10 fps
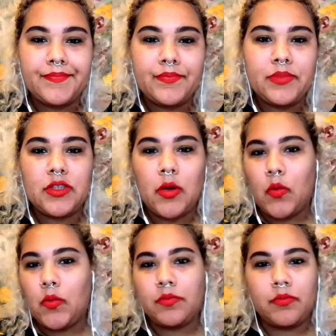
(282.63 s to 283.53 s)

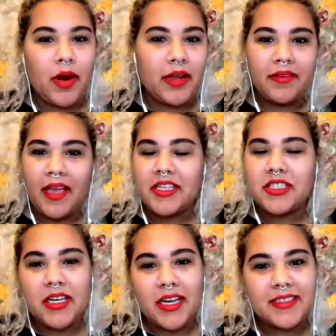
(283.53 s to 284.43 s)
So, right,
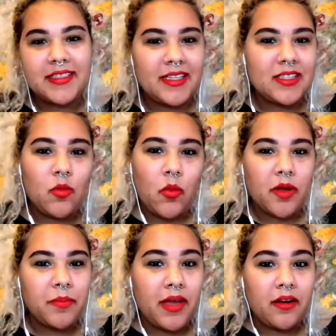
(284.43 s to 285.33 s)
Asianness tends to
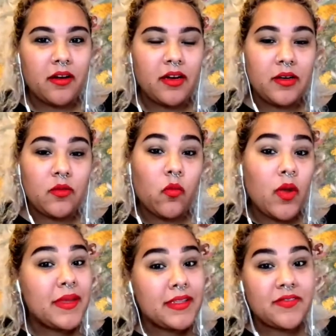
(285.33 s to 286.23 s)
work better in
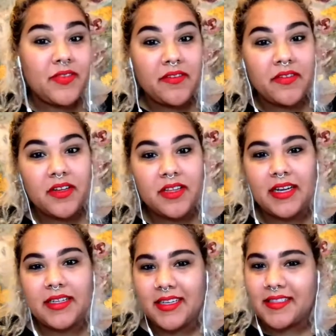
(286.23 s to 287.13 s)
women's favor than
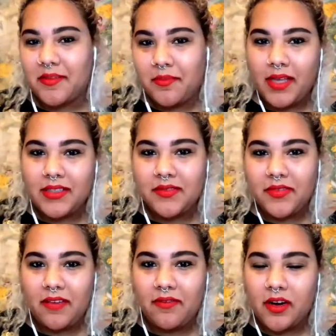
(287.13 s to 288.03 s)
it does in men's
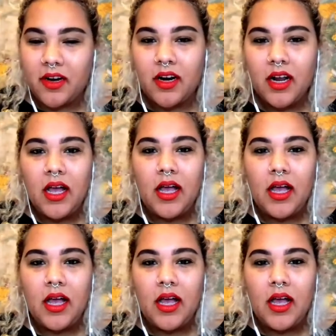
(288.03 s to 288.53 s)
favor.